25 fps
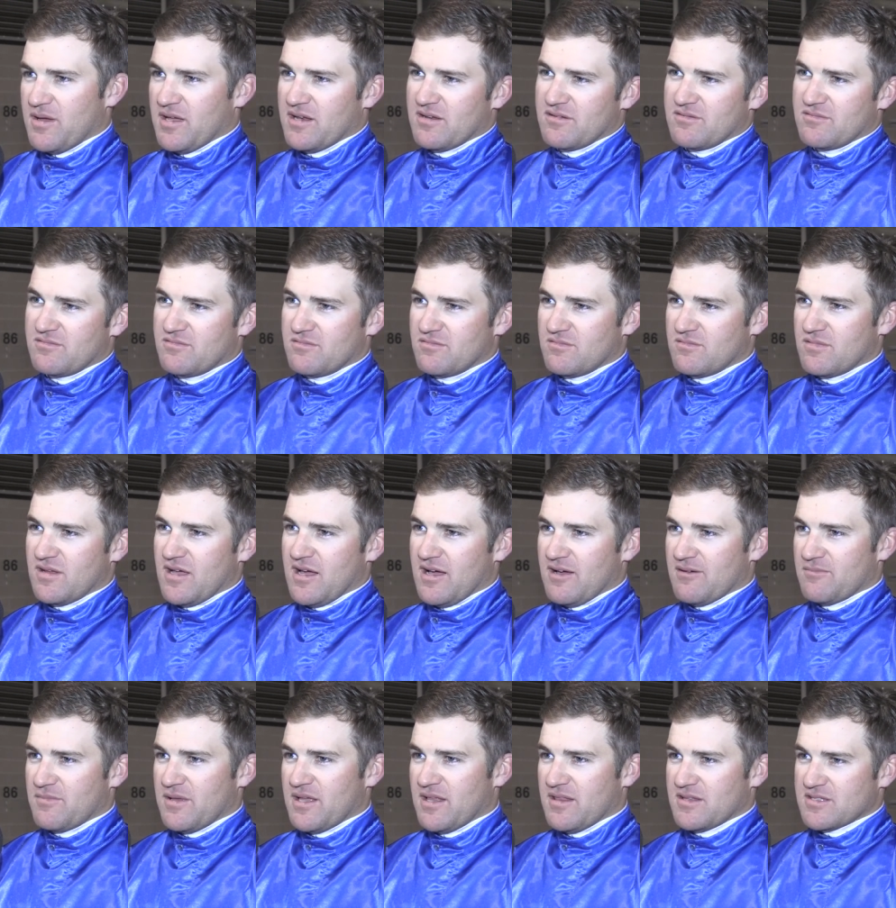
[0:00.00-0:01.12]
and
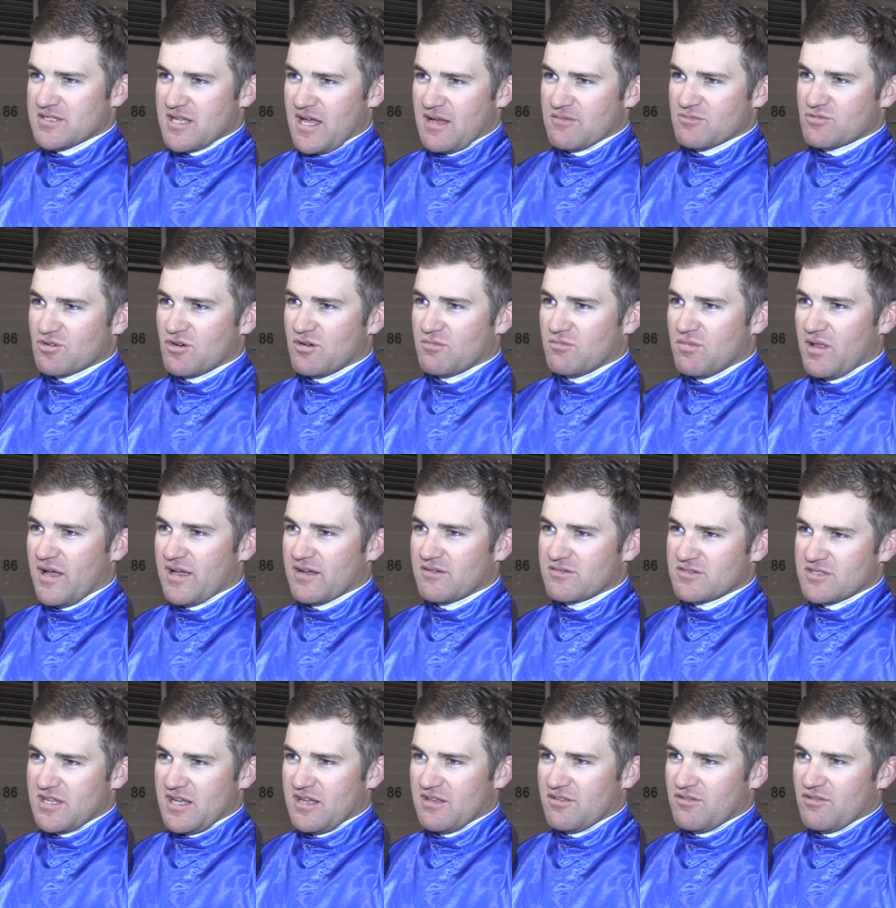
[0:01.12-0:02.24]
at the same time Blake
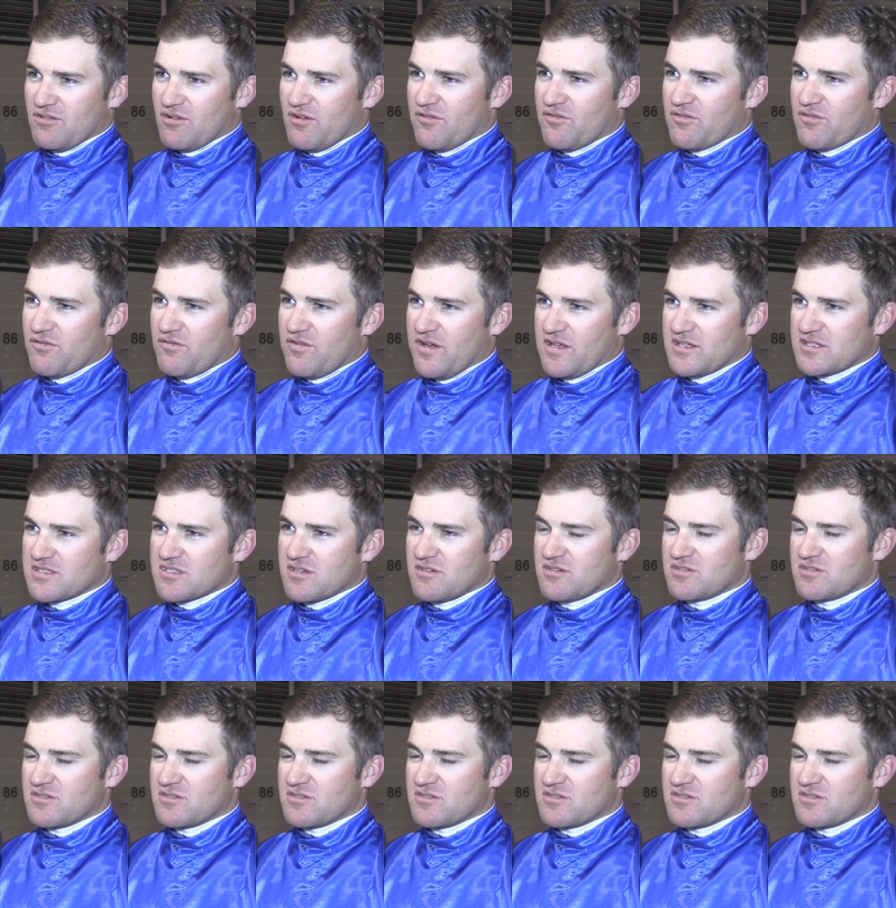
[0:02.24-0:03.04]
was angling off the fence,